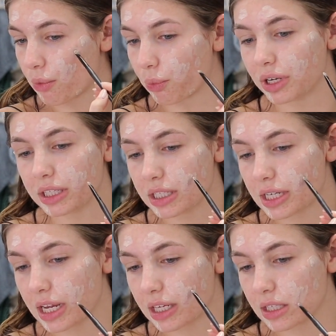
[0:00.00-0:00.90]
really
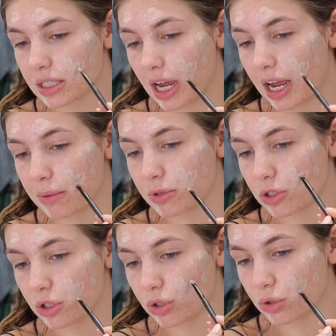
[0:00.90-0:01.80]
taken the time
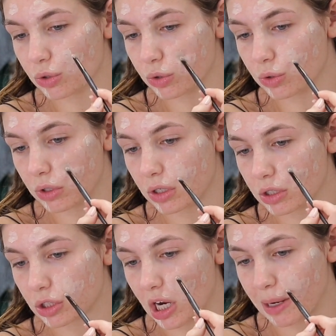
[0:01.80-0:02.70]
to
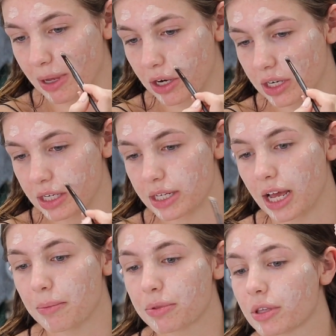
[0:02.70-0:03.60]
talk about it in
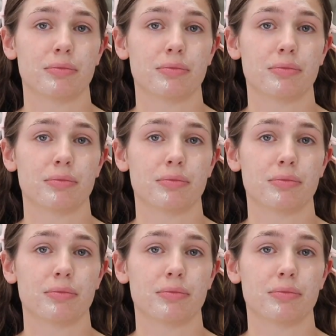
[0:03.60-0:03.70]
depth.